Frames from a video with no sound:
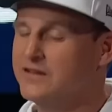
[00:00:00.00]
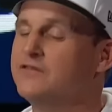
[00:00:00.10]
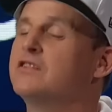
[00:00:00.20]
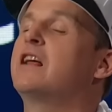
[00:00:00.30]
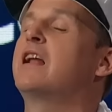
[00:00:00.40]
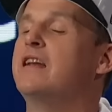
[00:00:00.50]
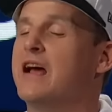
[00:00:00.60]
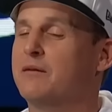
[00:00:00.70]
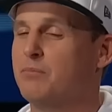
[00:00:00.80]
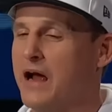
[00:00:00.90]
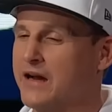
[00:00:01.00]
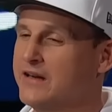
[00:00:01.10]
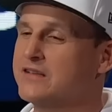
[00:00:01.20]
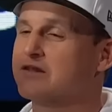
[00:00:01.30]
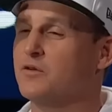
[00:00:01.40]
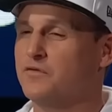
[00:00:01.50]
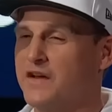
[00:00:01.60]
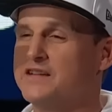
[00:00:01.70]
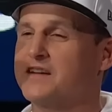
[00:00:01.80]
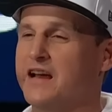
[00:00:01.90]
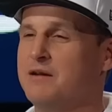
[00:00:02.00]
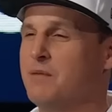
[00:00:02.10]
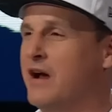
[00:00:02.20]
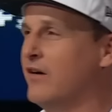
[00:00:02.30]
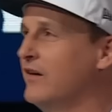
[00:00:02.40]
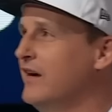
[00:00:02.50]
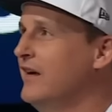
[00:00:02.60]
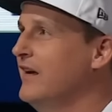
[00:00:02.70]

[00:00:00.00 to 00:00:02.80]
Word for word: lifted that neck back, and his little face came out. Really